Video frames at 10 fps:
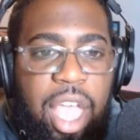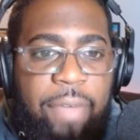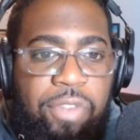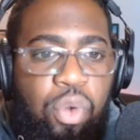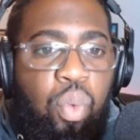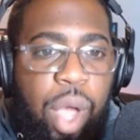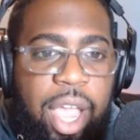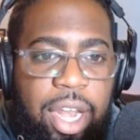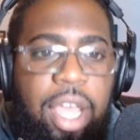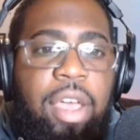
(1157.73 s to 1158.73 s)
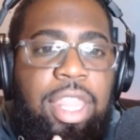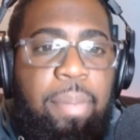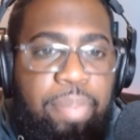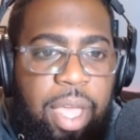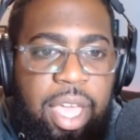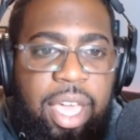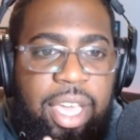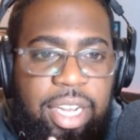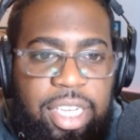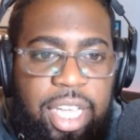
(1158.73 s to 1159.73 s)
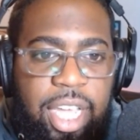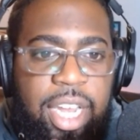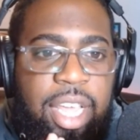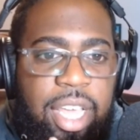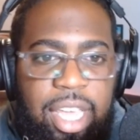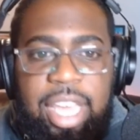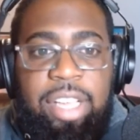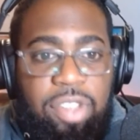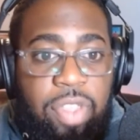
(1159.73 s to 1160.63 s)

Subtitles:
if you win the Big Ten East.